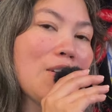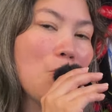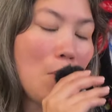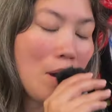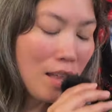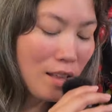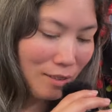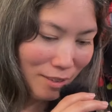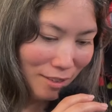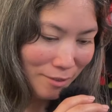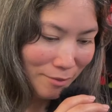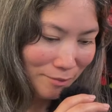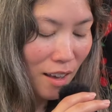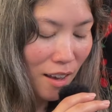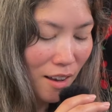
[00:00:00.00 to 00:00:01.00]
well,
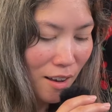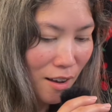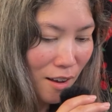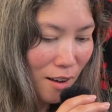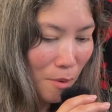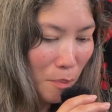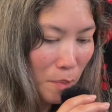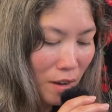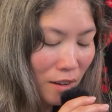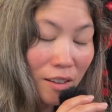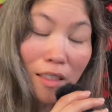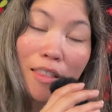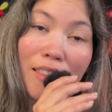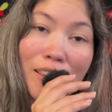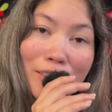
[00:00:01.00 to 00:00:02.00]

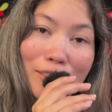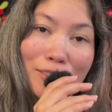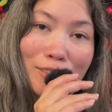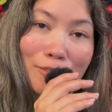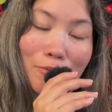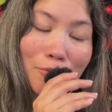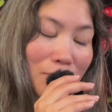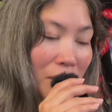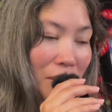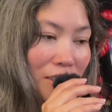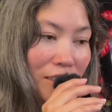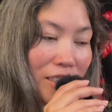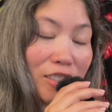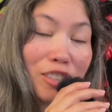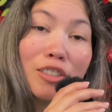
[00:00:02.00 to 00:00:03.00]
this
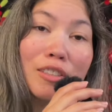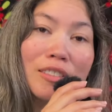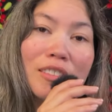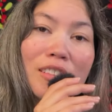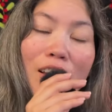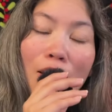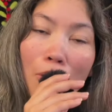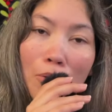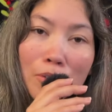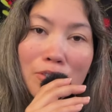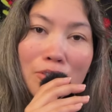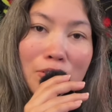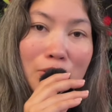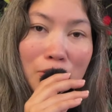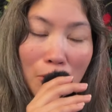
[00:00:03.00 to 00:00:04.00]
really just goes
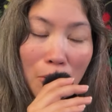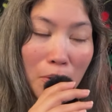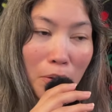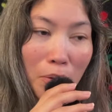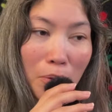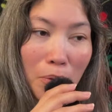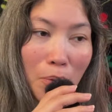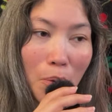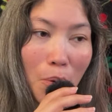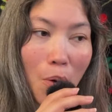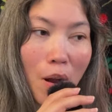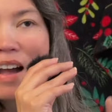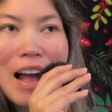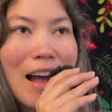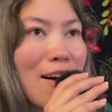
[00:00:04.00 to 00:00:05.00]
to show you
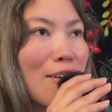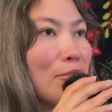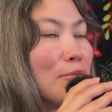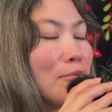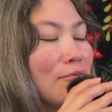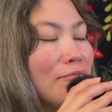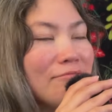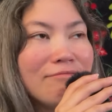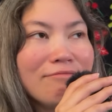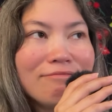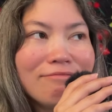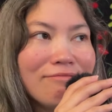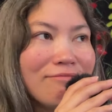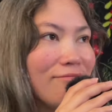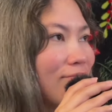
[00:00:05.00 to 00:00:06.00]
how
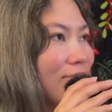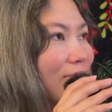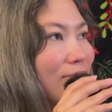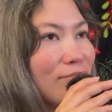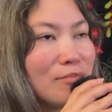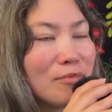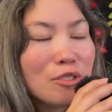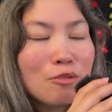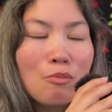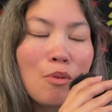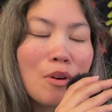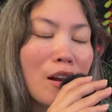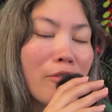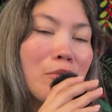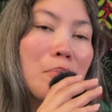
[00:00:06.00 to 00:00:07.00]

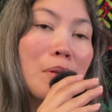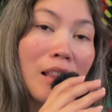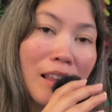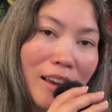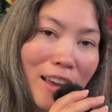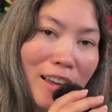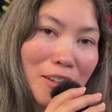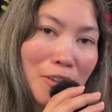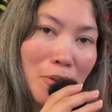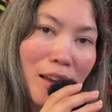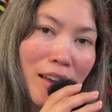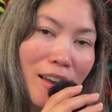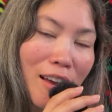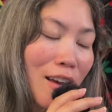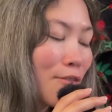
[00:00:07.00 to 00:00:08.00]
whatever plan you
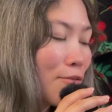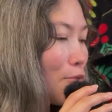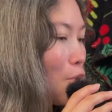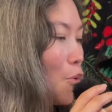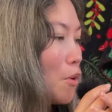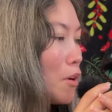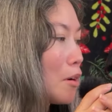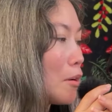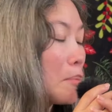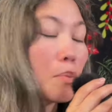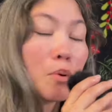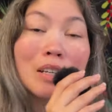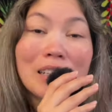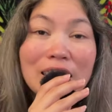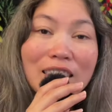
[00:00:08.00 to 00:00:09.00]
have or
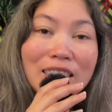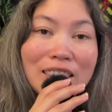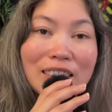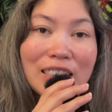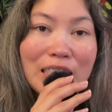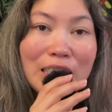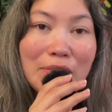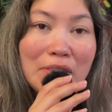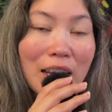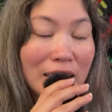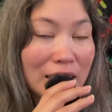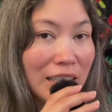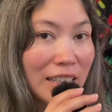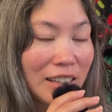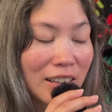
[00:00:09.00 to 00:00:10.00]
preconceived
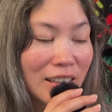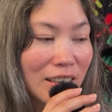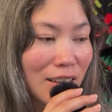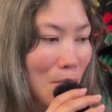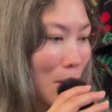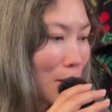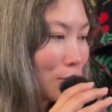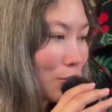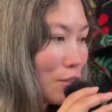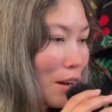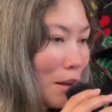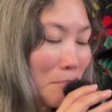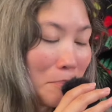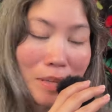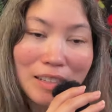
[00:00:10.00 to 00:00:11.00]
idea about your
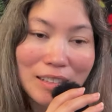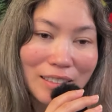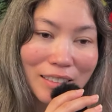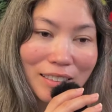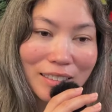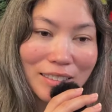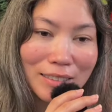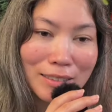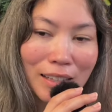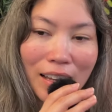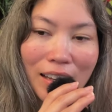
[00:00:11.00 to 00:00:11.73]
abilities,